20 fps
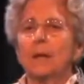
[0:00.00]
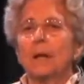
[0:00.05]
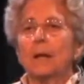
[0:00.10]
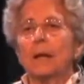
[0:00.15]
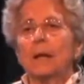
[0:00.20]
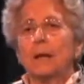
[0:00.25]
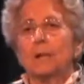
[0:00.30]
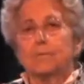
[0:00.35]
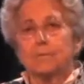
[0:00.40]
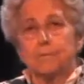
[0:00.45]

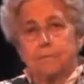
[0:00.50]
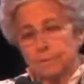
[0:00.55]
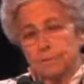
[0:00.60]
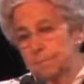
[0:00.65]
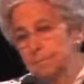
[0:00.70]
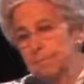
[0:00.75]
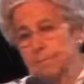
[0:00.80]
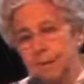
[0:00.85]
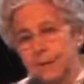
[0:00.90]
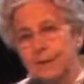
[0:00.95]
But
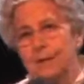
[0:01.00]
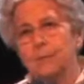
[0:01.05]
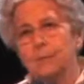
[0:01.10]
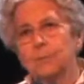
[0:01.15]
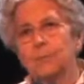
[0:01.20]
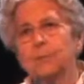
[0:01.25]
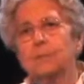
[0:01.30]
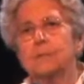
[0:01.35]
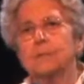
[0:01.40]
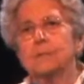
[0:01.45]

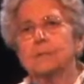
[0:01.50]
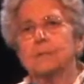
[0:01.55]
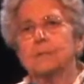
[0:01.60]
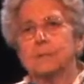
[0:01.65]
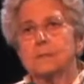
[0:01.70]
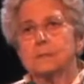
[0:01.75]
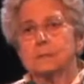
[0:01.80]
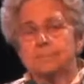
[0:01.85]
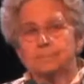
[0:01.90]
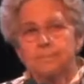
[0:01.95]
uh,
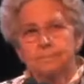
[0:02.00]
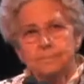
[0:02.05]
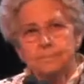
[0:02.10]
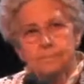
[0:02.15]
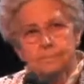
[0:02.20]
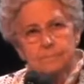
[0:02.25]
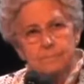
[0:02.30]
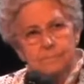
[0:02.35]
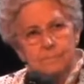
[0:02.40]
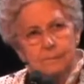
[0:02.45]
maybe it
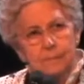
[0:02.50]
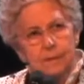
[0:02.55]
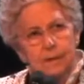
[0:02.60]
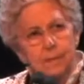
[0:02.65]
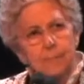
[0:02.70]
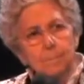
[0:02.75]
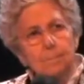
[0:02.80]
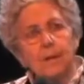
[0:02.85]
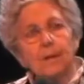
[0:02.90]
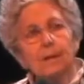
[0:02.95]
could use some
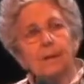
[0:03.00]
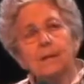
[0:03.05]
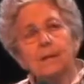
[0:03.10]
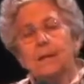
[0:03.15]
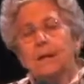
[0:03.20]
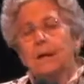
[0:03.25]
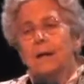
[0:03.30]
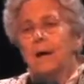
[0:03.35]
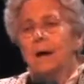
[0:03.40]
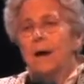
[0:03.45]
tweaking
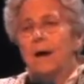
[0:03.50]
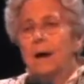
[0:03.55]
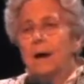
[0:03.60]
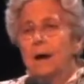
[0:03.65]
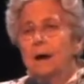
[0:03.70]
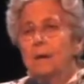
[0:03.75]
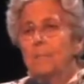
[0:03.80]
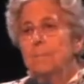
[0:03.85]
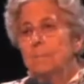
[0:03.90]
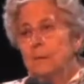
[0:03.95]
too. There
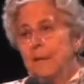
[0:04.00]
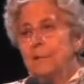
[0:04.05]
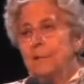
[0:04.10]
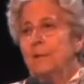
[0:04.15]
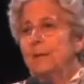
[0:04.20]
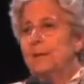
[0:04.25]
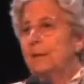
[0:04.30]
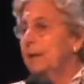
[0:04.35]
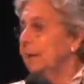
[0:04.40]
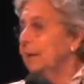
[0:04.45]
should be some
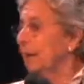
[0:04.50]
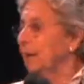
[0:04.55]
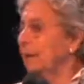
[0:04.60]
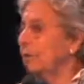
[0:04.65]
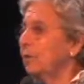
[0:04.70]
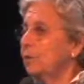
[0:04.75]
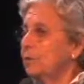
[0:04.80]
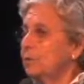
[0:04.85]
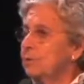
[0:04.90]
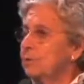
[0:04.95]

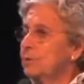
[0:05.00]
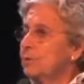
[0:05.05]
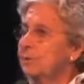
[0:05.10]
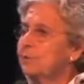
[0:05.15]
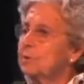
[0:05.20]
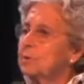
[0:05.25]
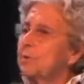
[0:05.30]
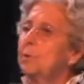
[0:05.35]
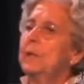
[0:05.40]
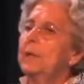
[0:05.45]
accountability.
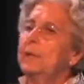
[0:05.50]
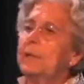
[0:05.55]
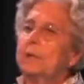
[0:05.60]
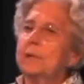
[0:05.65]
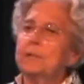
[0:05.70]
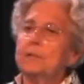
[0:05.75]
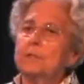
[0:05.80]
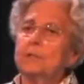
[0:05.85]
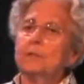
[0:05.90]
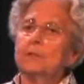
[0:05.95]
So
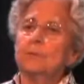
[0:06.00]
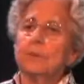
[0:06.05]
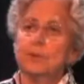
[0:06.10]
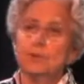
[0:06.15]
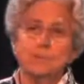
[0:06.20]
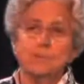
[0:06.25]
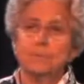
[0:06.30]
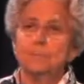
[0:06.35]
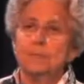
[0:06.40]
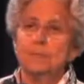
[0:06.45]
I
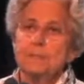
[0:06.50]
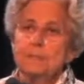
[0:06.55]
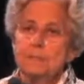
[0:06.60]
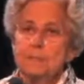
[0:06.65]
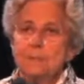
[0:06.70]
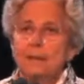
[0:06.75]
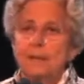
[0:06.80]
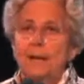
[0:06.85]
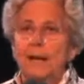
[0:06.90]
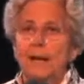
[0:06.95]
believe that
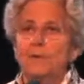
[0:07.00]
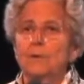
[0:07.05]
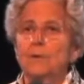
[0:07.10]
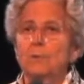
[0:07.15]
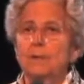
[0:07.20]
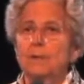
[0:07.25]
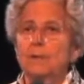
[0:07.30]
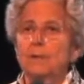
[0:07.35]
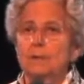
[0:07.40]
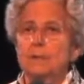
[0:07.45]
there should
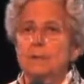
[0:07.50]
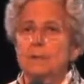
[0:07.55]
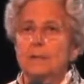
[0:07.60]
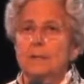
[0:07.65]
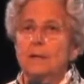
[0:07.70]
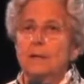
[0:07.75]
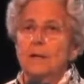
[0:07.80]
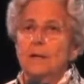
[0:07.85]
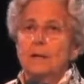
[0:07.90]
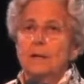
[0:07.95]
be
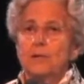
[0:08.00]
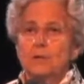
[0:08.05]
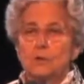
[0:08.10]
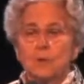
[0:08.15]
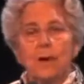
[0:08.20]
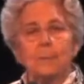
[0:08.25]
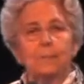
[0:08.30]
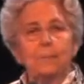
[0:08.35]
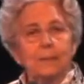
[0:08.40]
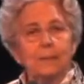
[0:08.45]

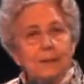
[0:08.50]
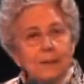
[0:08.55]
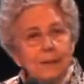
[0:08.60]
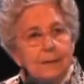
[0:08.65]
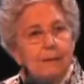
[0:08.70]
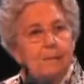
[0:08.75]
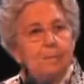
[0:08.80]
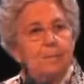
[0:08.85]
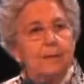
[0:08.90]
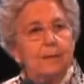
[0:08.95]
um,
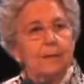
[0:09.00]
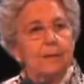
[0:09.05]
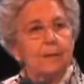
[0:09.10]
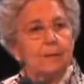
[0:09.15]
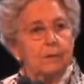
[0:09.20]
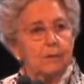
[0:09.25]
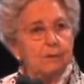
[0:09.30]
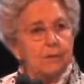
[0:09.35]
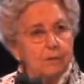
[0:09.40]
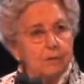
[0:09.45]

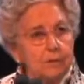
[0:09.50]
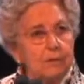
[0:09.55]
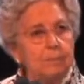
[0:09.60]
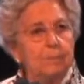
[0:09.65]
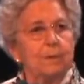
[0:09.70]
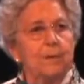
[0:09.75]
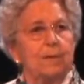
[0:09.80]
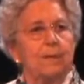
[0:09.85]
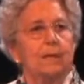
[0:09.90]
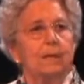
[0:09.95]
lifetime
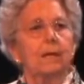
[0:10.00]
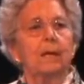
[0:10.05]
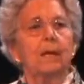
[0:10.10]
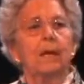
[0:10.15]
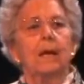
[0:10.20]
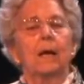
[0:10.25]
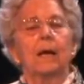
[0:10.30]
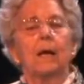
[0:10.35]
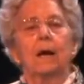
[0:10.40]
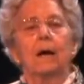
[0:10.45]
tenure
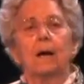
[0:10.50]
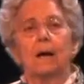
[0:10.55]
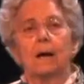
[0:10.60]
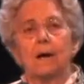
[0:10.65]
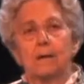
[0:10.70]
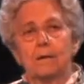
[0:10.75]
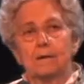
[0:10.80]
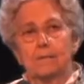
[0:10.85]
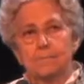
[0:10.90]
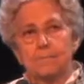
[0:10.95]
on,
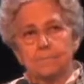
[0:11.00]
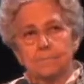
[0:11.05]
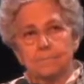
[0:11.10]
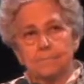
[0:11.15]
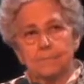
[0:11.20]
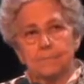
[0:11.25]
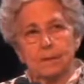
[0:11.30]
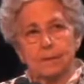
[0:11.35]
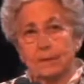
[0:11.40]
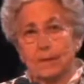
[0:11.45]
on a
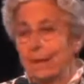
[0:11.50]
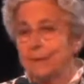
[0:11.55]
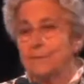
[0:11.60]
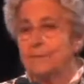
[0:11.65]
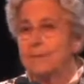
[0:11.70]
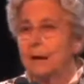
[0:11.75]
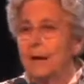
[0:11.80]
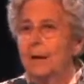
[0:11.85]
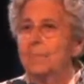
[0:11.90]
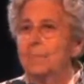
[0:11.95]

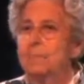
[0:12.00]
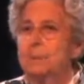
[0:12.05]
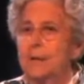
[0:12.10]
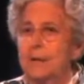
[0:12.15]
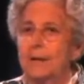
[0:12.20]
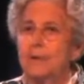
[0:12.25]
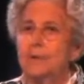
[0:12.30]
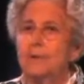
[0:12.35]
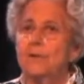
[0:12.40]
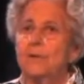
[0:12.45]
court,
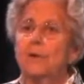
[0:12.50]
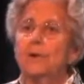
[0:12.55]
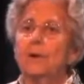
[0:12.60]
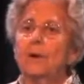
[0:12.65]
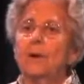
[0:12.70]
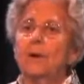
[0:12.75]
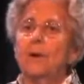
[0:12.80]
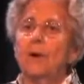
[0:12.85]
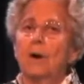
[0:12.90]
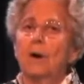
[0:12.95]
especially an
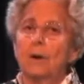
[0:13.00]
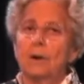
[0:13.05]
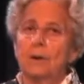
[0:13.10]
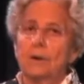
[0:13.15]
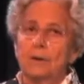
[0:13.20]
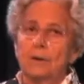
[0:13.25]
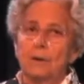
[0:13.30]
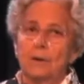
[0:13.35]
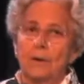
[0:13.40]
appellate court.